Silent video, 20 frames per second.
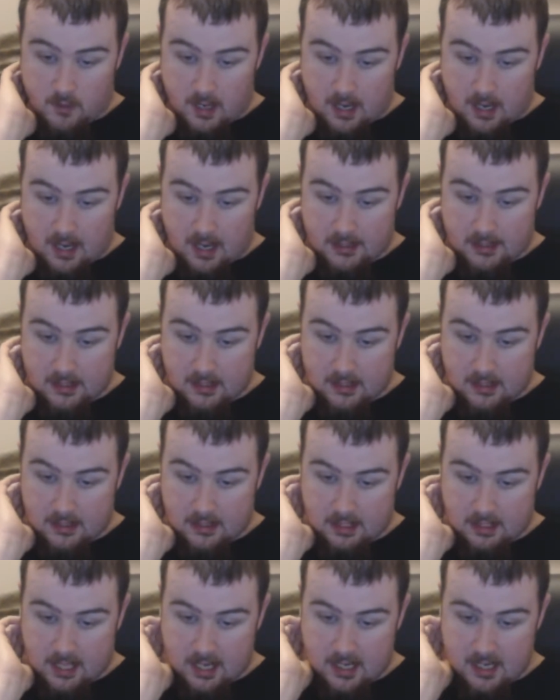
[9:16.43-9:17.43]
and
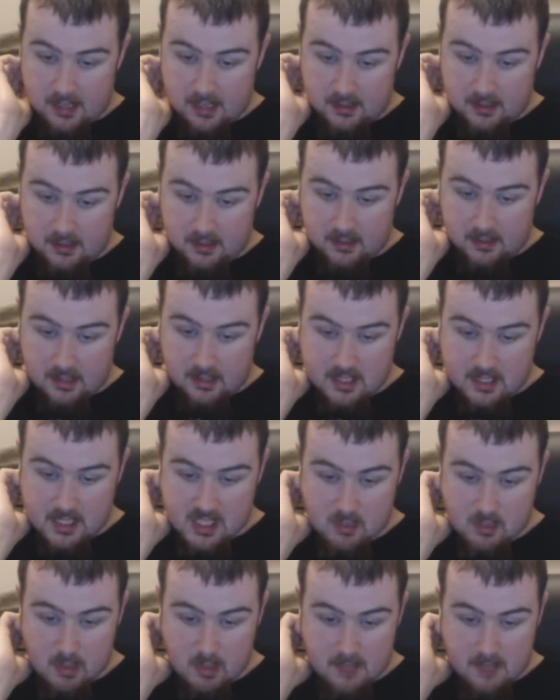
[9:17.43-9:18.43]
lightly
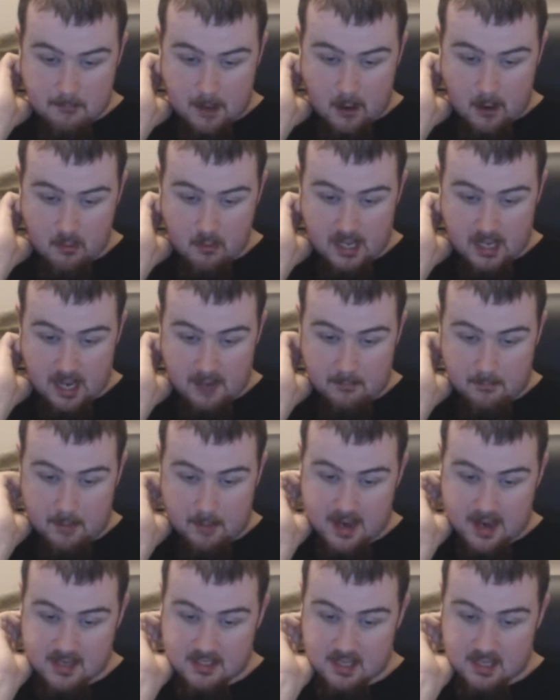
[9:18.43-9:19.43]
sweet pound cake base